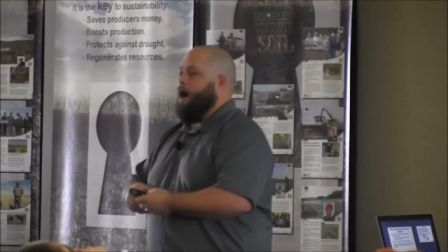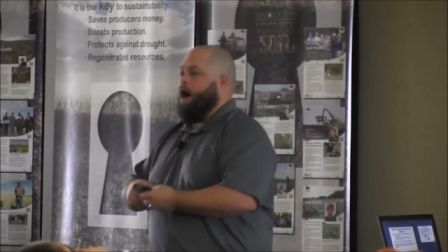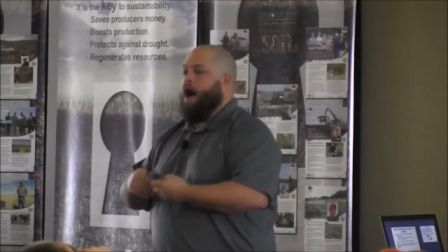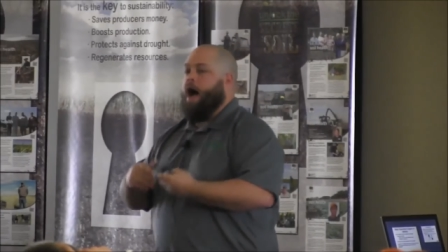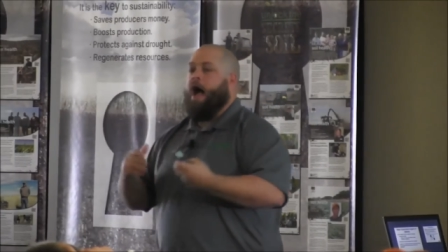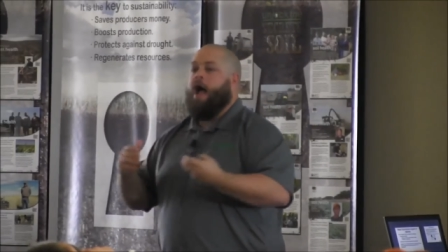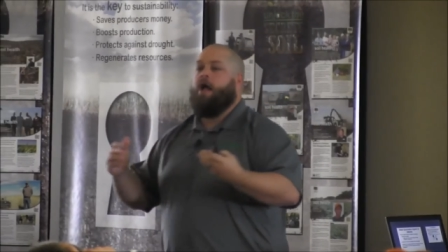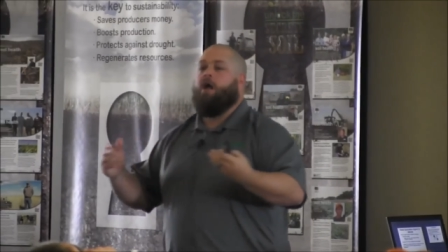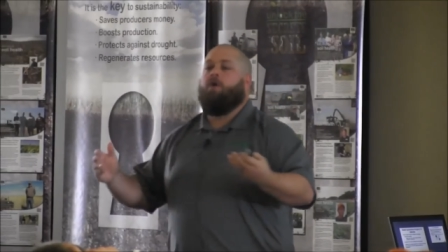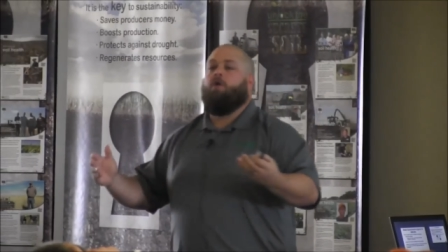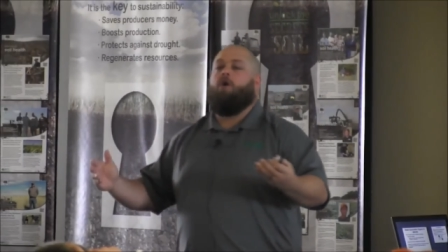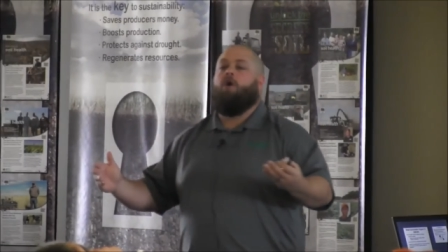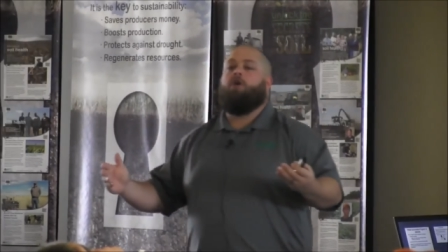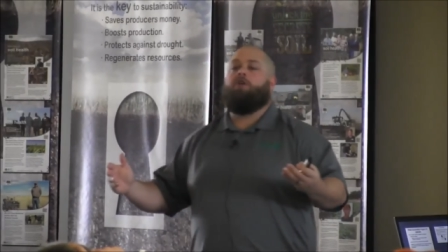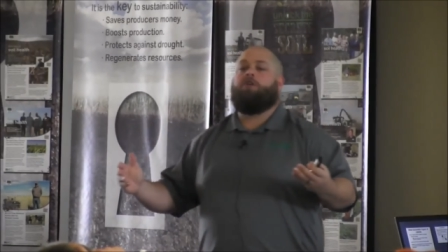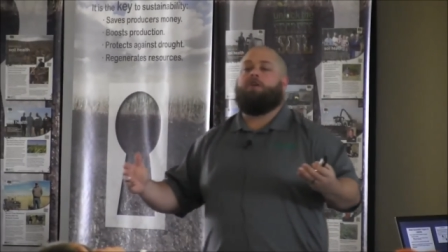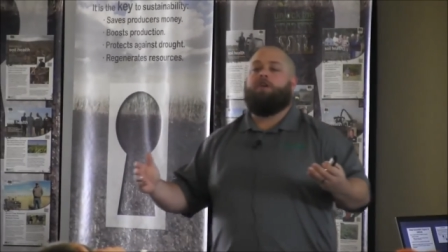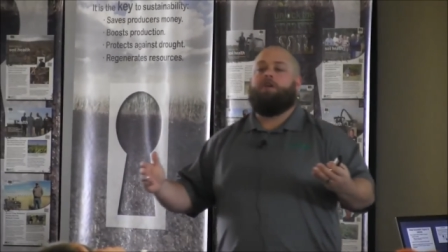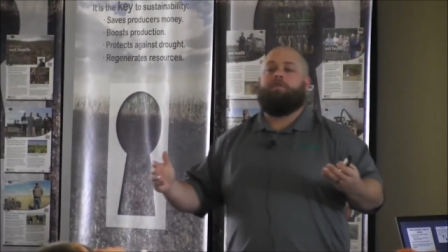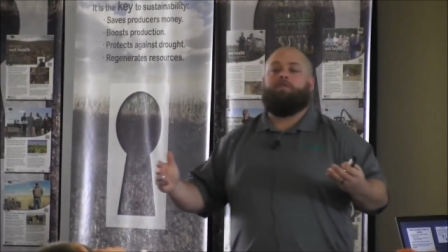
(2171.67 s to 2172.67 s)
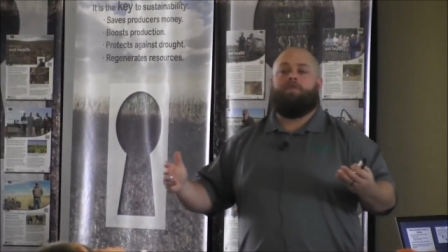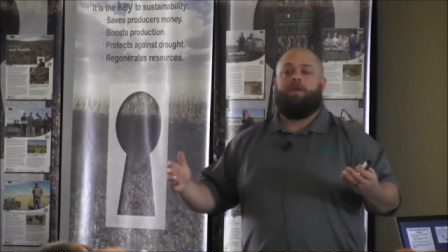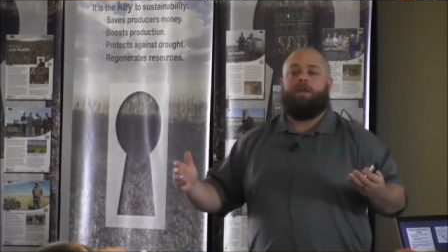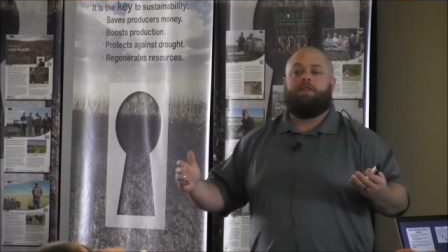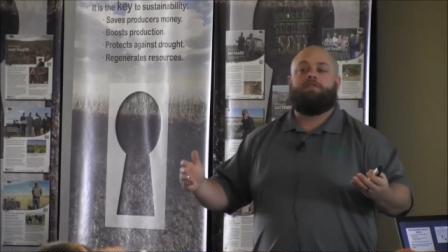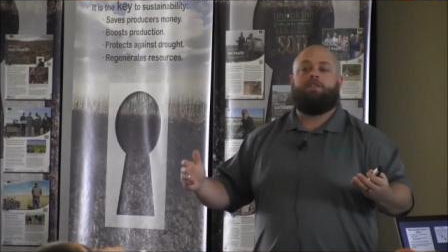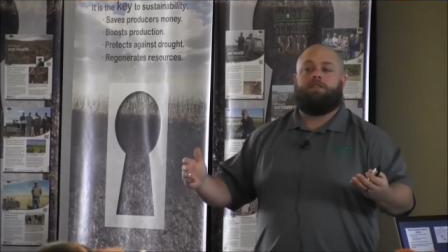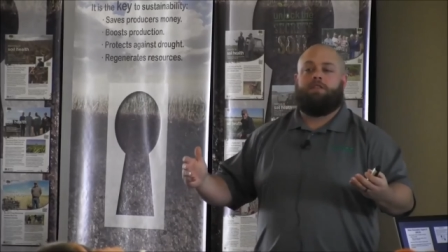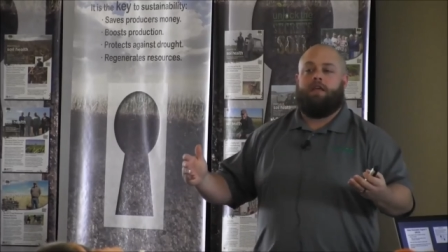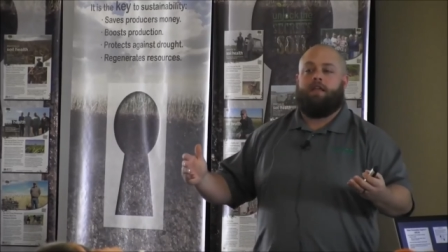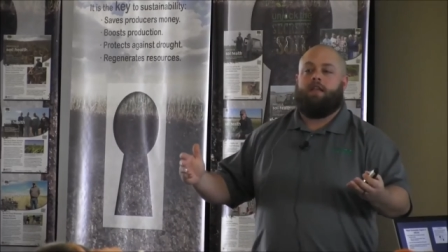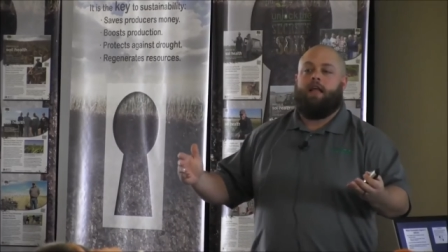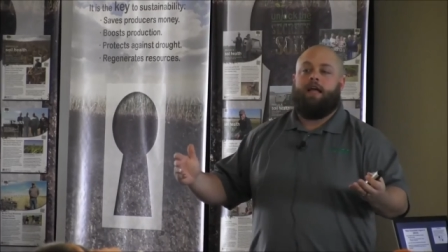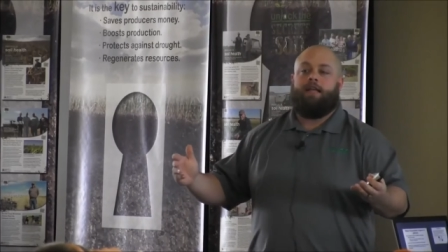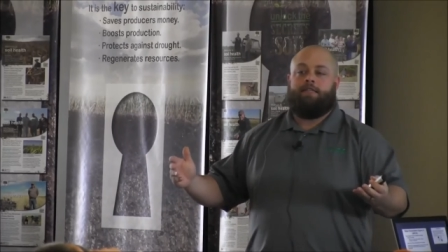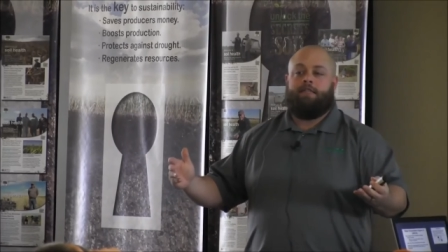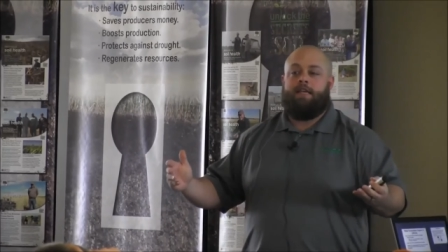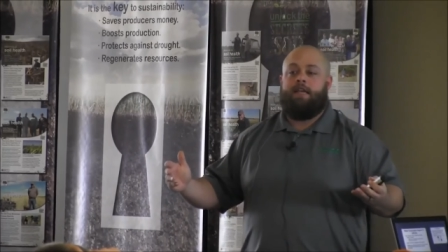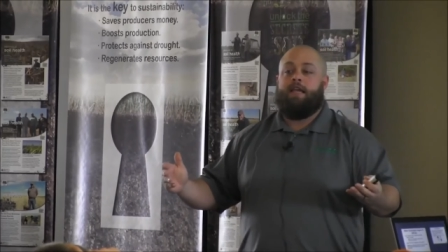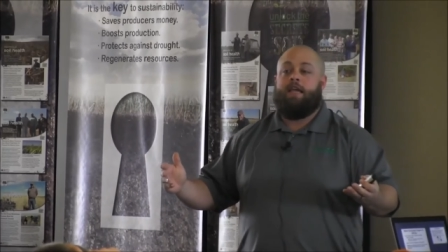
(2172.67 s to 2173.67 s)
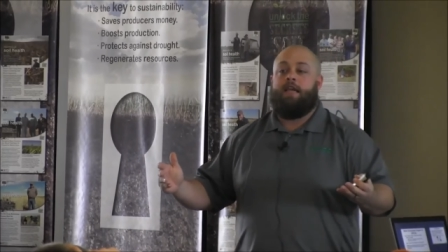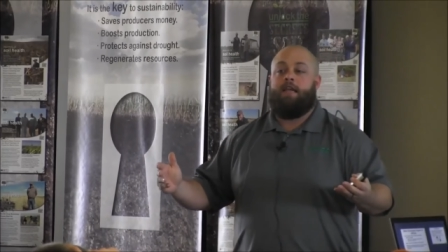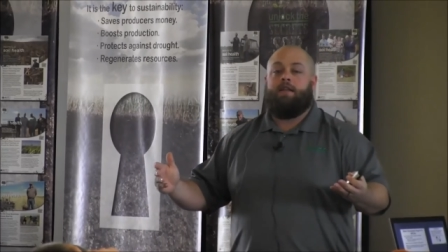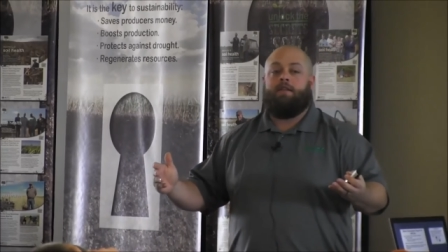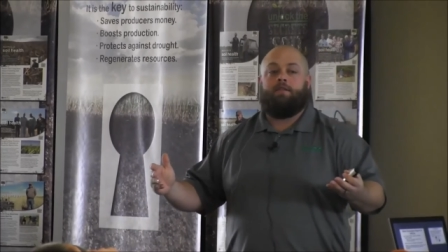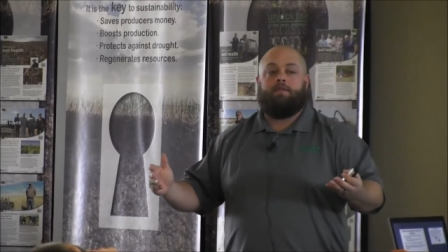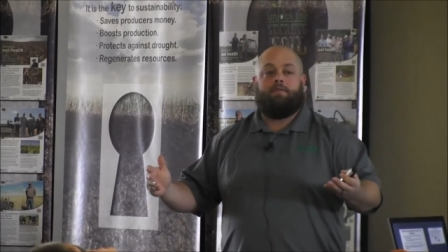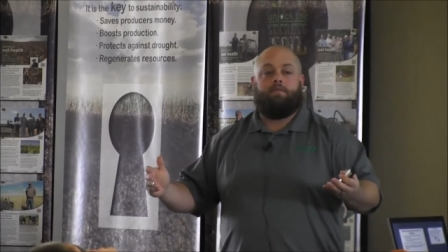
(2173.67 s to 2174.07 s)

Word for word: a hierarchy of things that they'd like to eat,